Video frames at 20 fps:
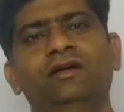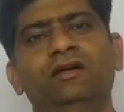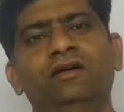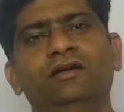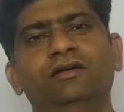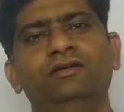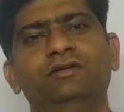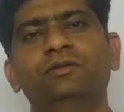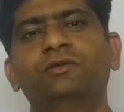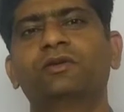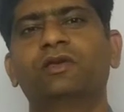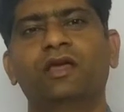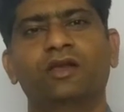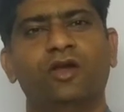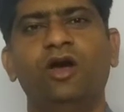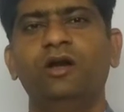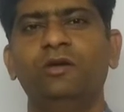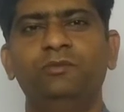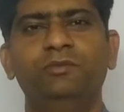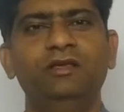You
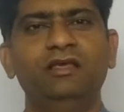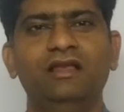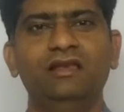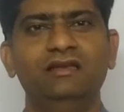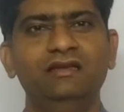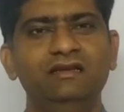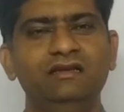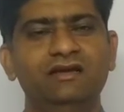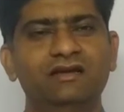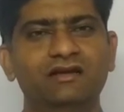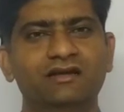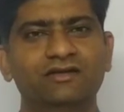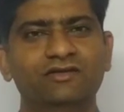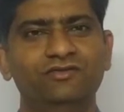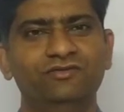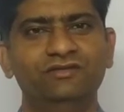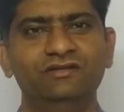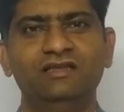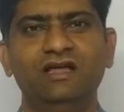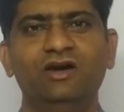cannot be a leader
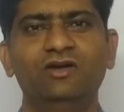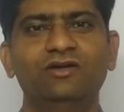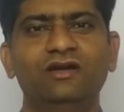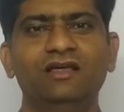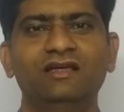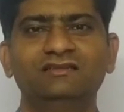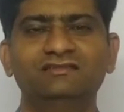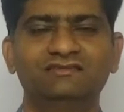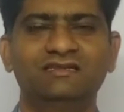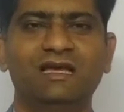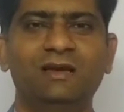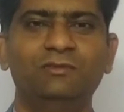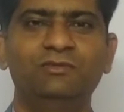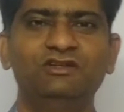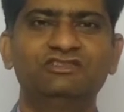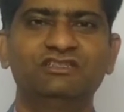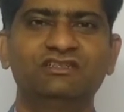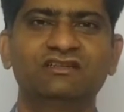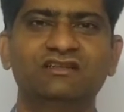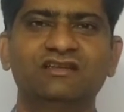without
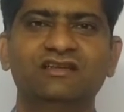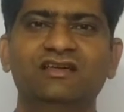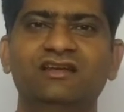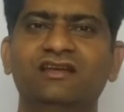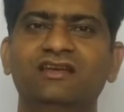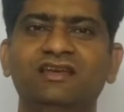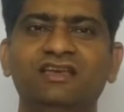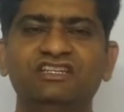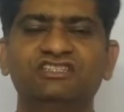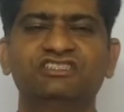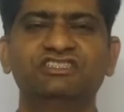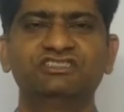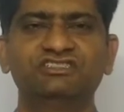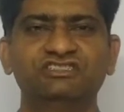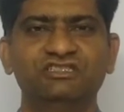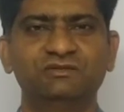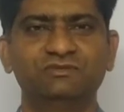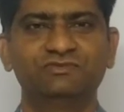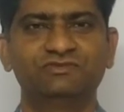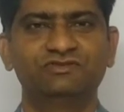establishing
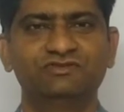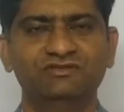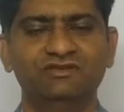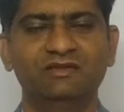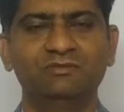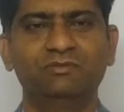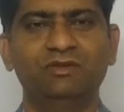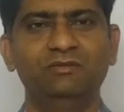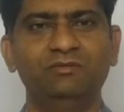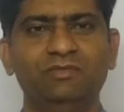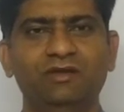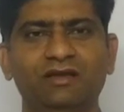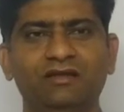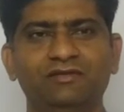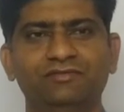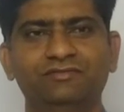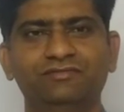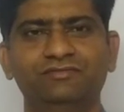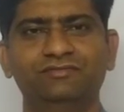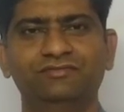relationships with the people.
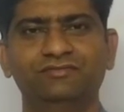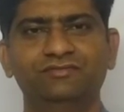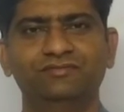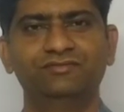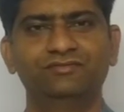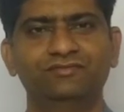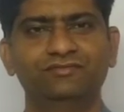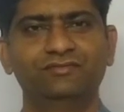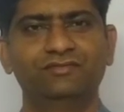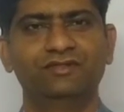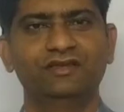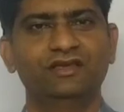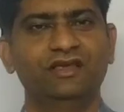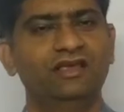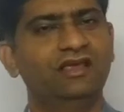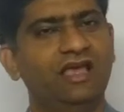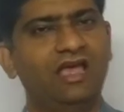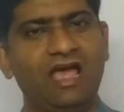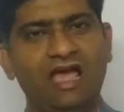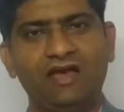
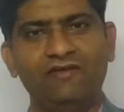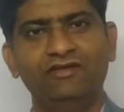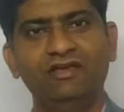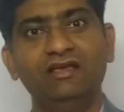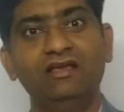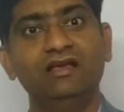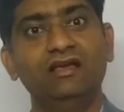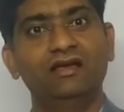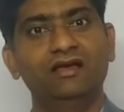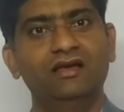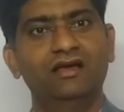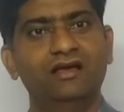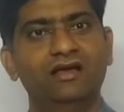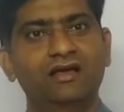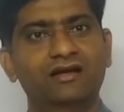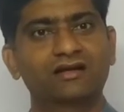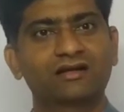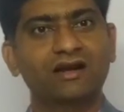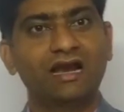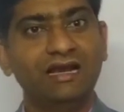Having
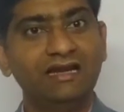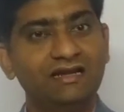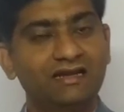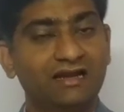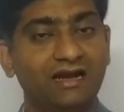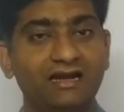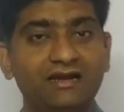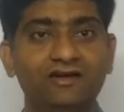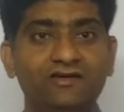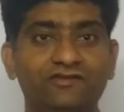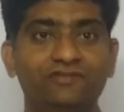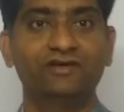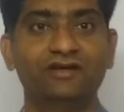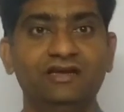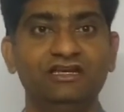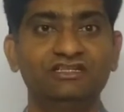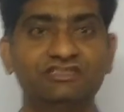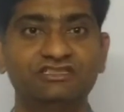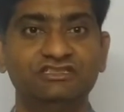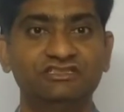right kind of
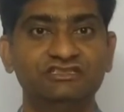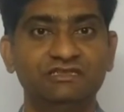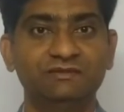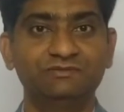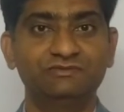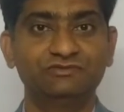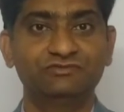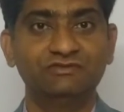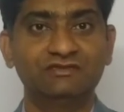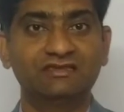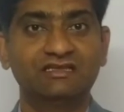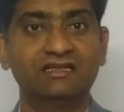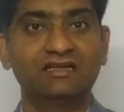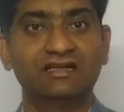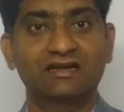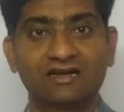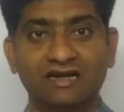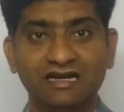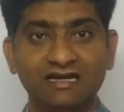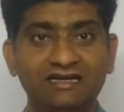relationships with
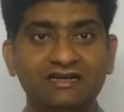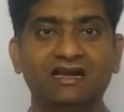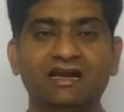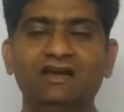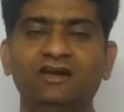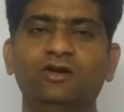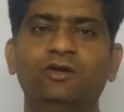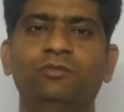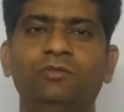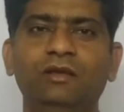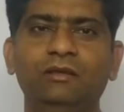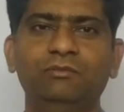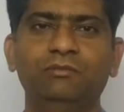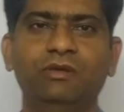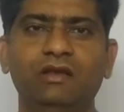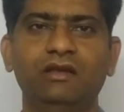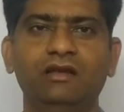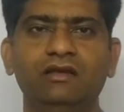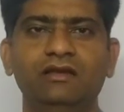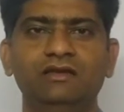right kind of
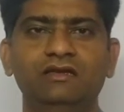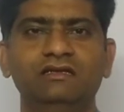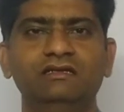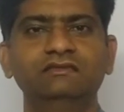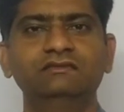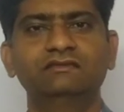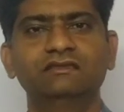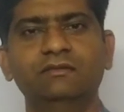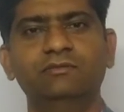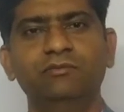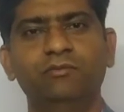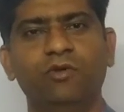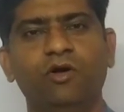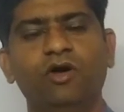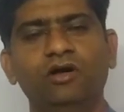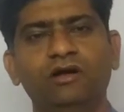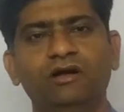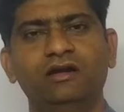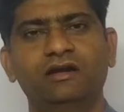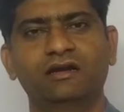people is
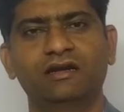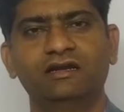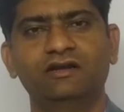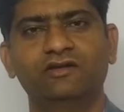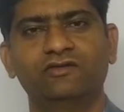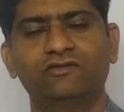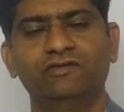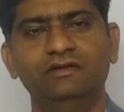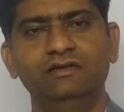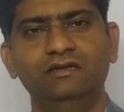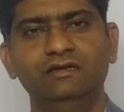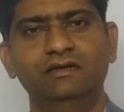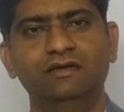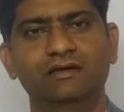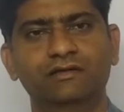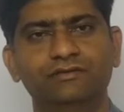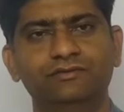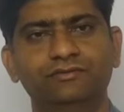important trait of a leader.